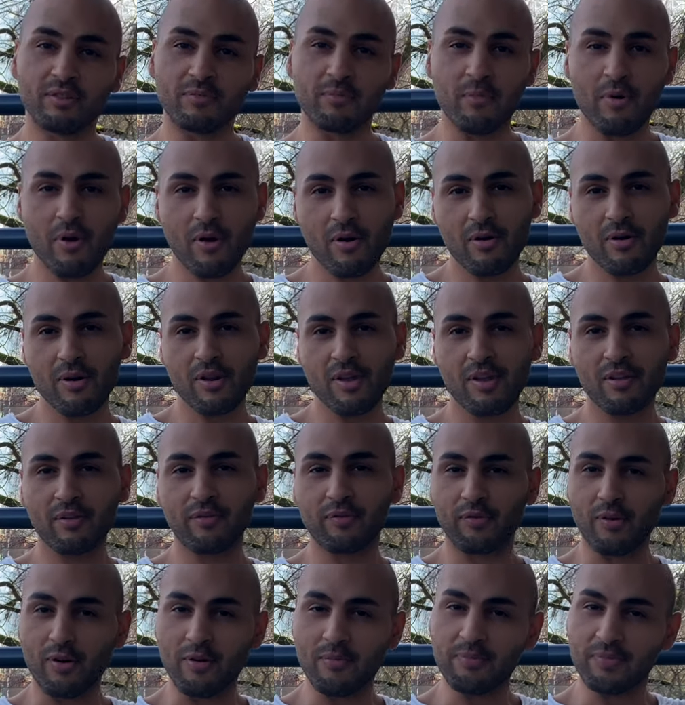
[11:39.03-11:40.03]
morning
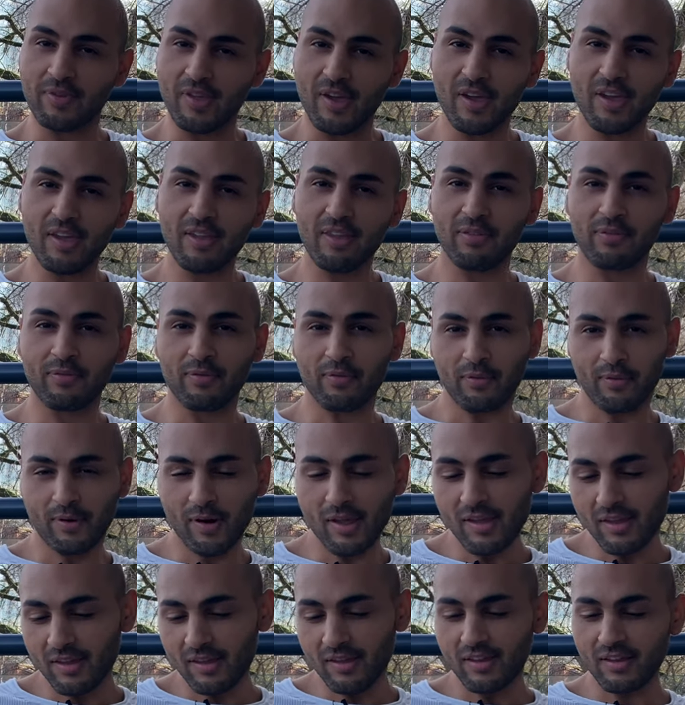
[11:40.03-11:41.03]
from day
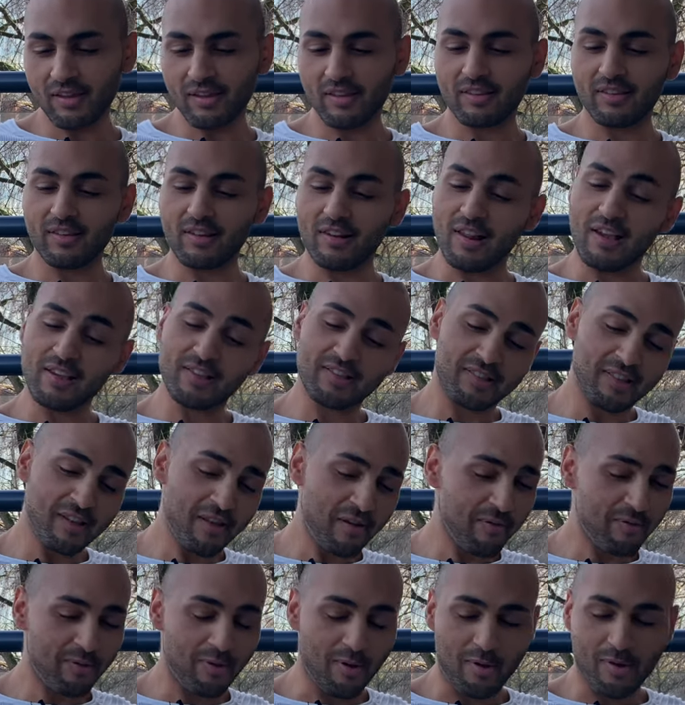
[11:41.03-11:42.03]
three, the last day
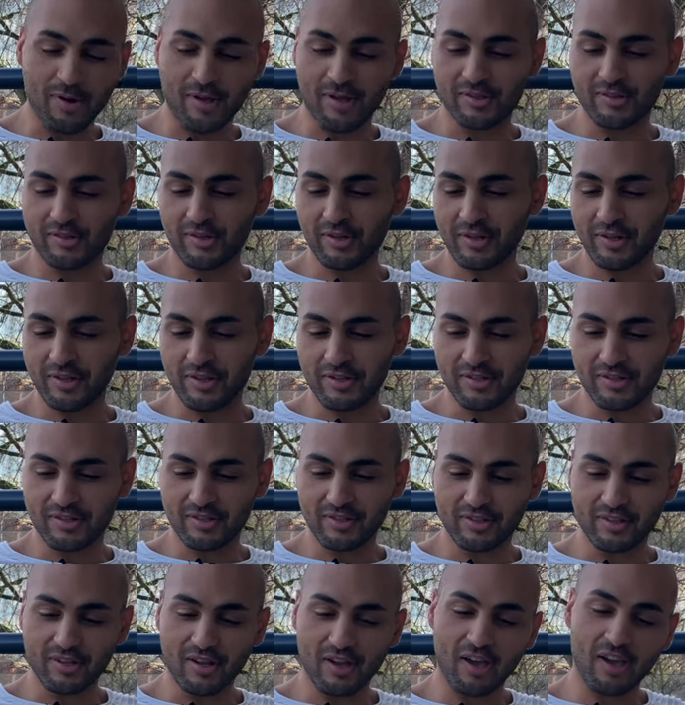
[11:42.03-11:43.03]
of donut challenge.
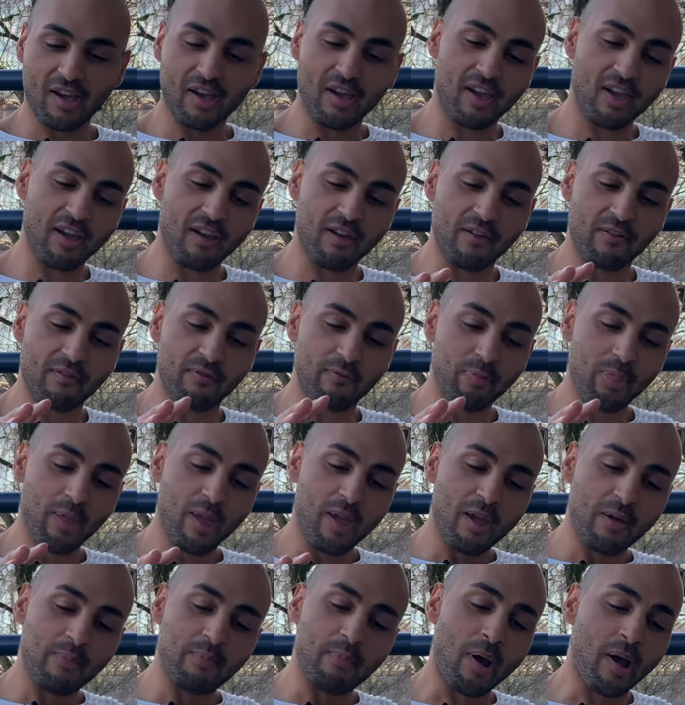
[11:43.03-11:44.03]
I have
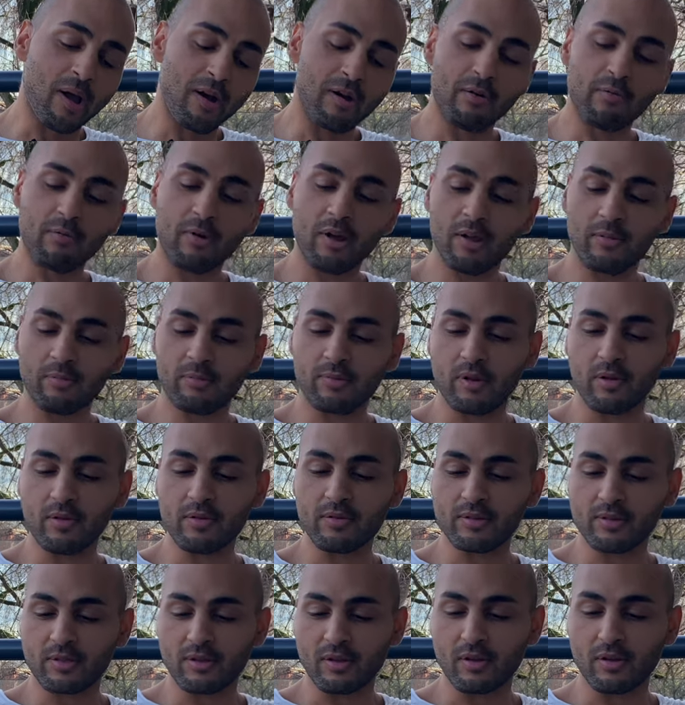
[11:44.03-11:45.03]
microwaved
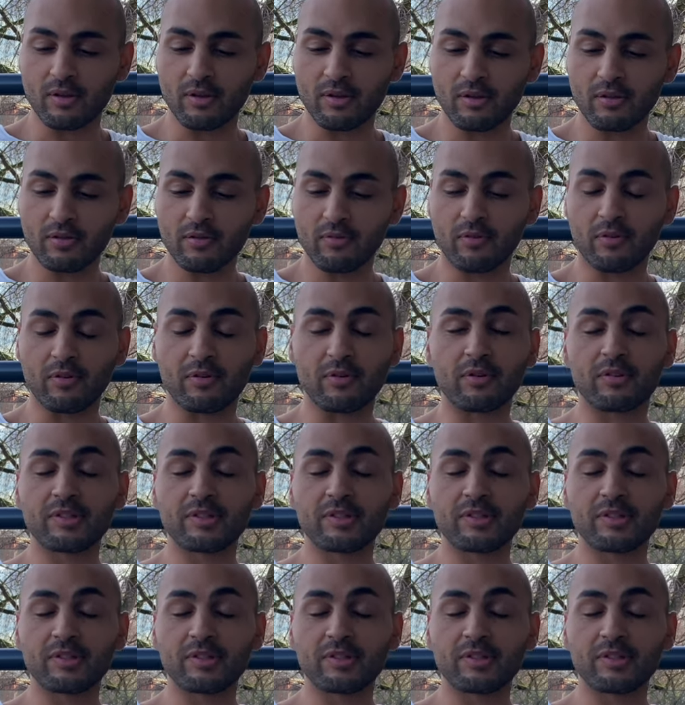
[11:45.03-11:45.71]
those two for